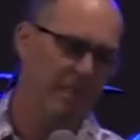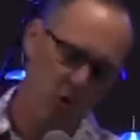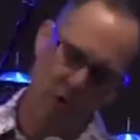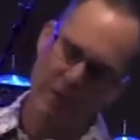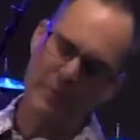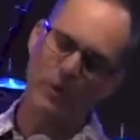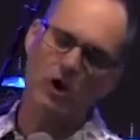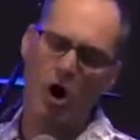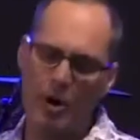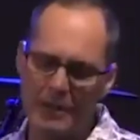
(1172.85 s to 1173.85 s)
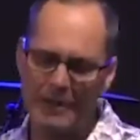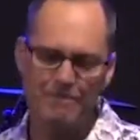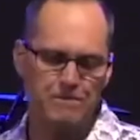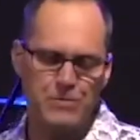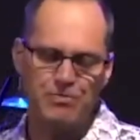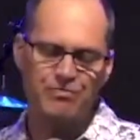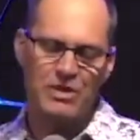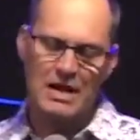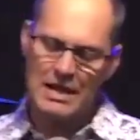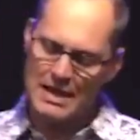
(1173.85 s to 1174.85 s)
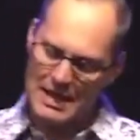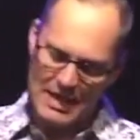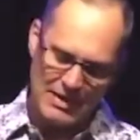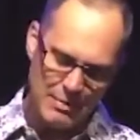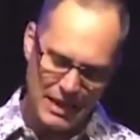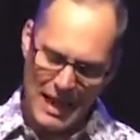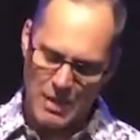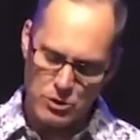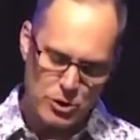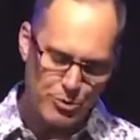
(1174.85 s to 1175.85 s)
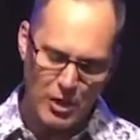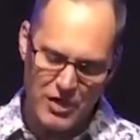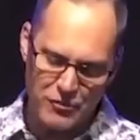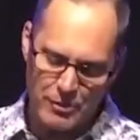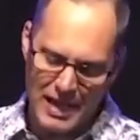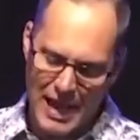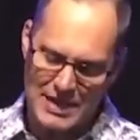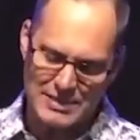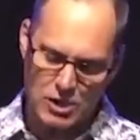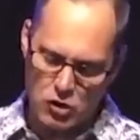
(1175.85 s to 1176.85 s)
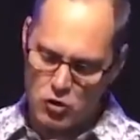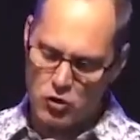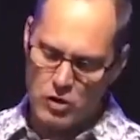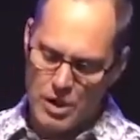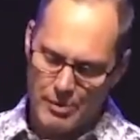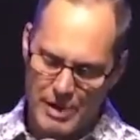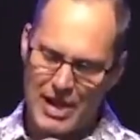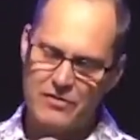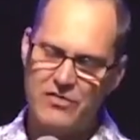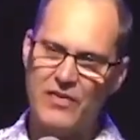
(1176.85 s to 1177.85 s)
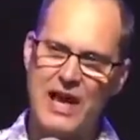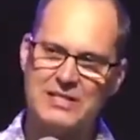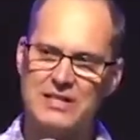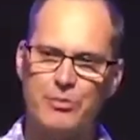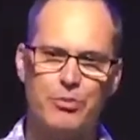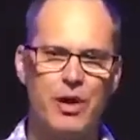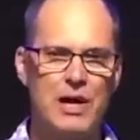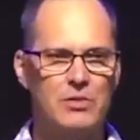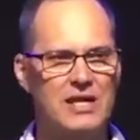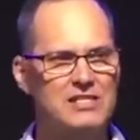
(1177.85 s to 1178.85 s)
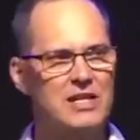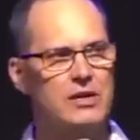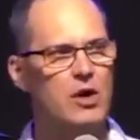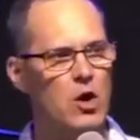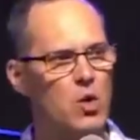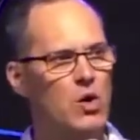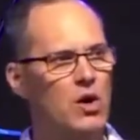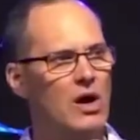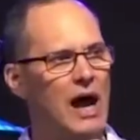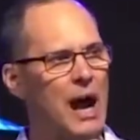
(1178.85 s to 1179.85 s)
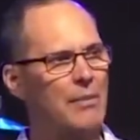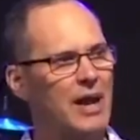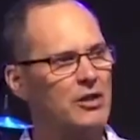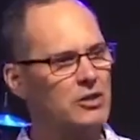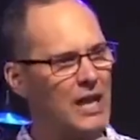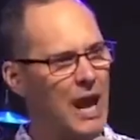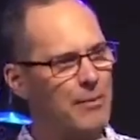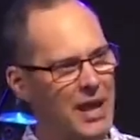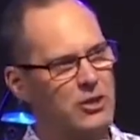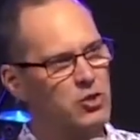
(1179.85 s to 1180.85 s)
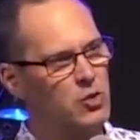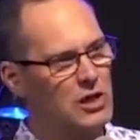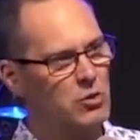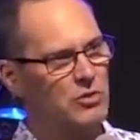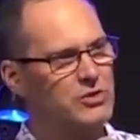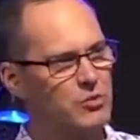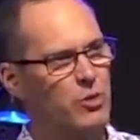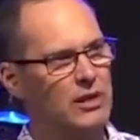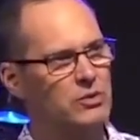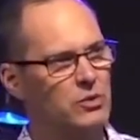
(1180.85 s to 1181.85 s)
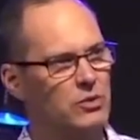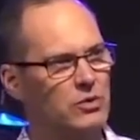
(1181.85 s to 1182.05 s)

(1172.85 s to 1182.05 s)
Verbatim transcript: When people call me uh, and they be like, hey, would you pray for me? I said, cool, but have you fasted and prayed? And when they said no, I'm like, how bad do you really want this breakthrough?